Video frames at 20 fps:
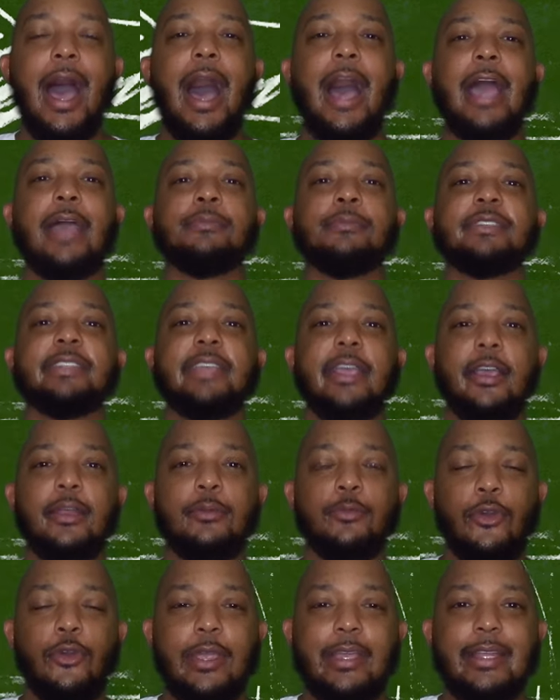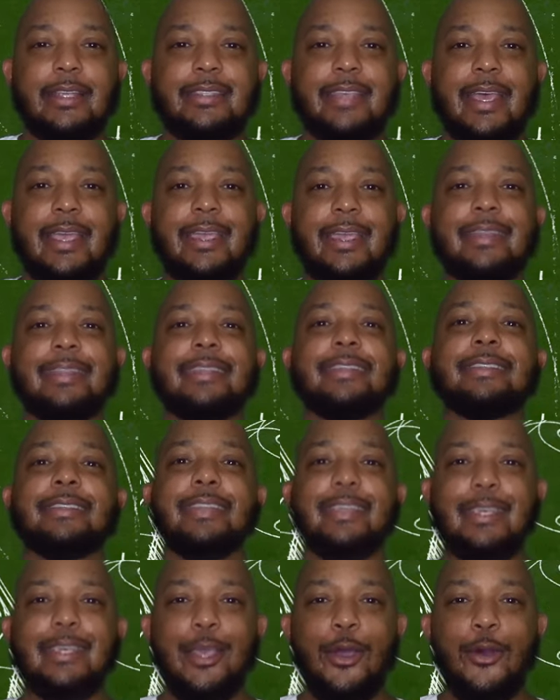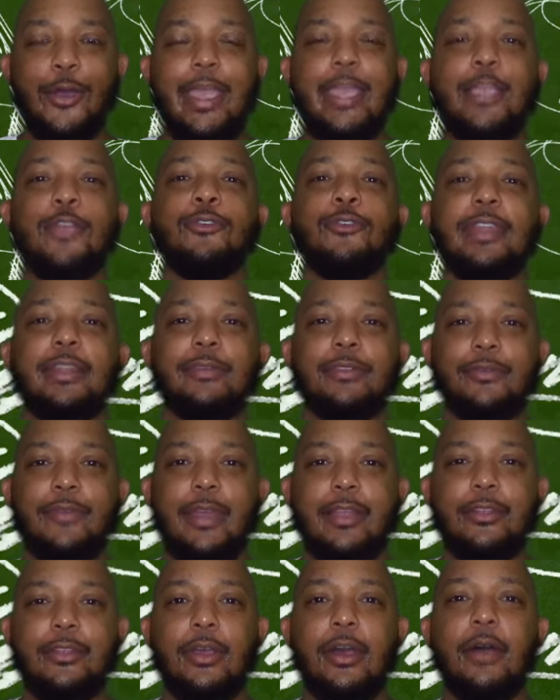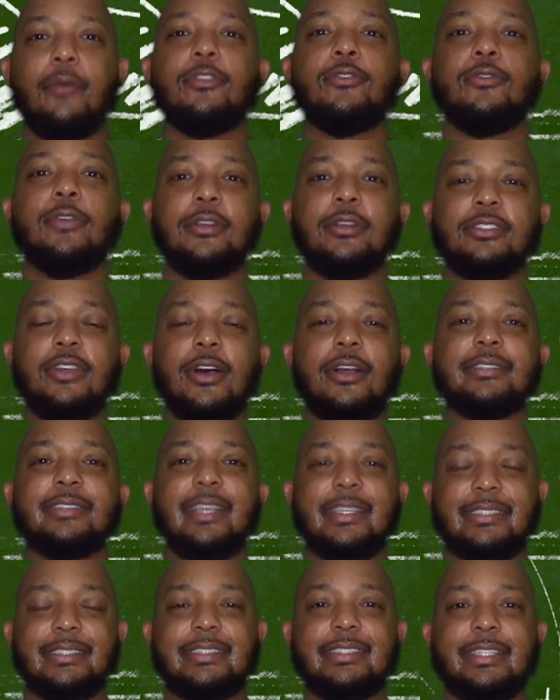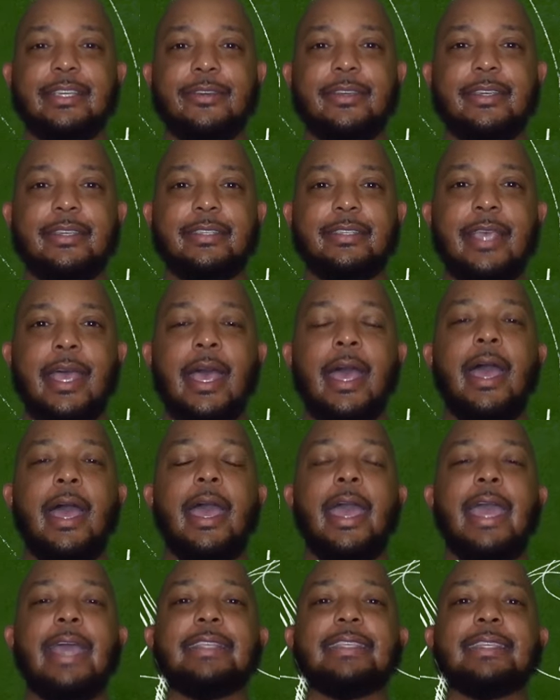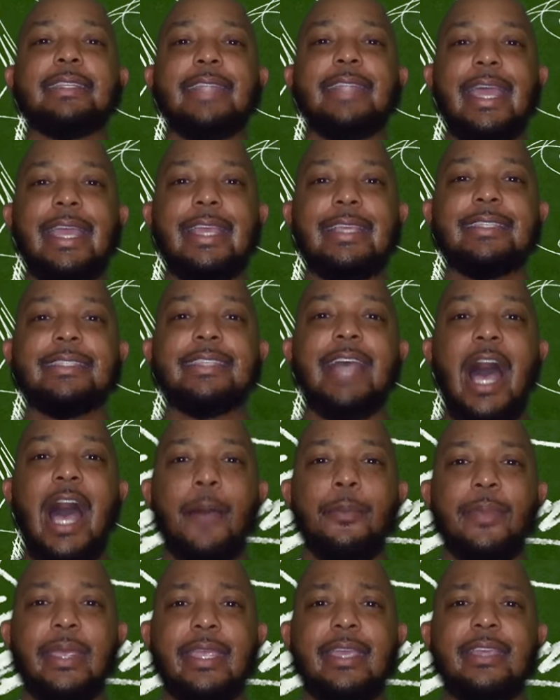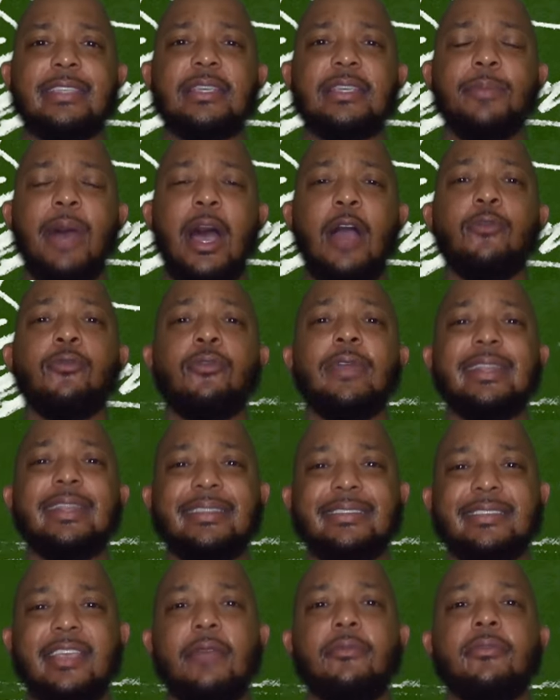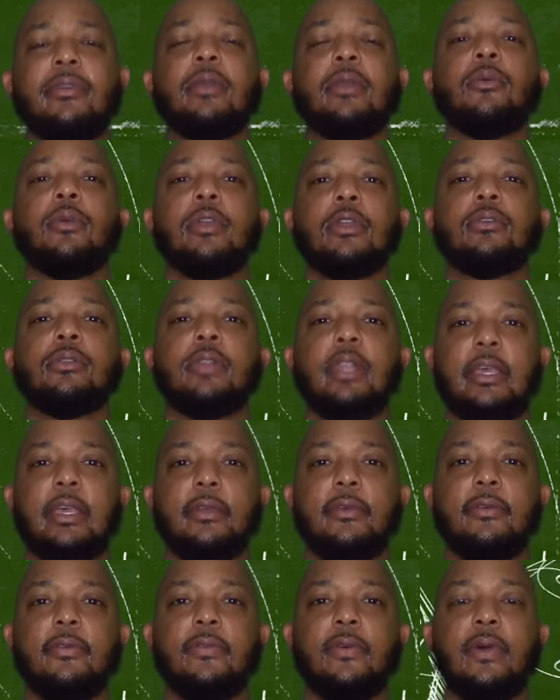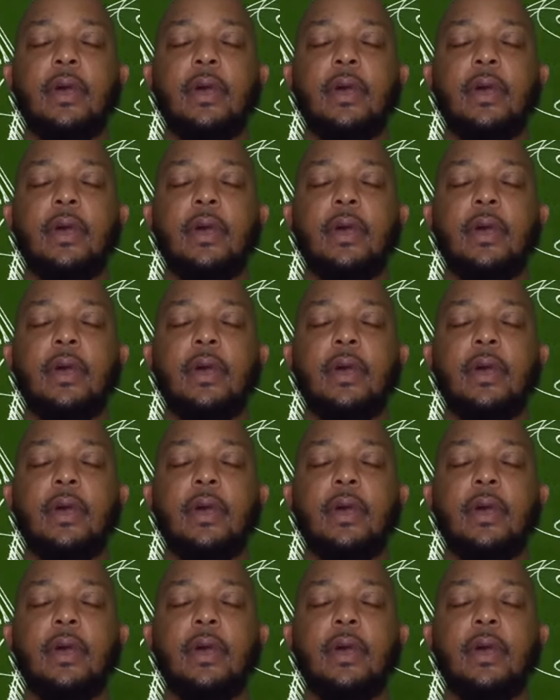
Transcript: I am Taryn Morgan II, the CEO and Creative Director of the Real Talk Session Series. And today's topic is about rediscovering where you live.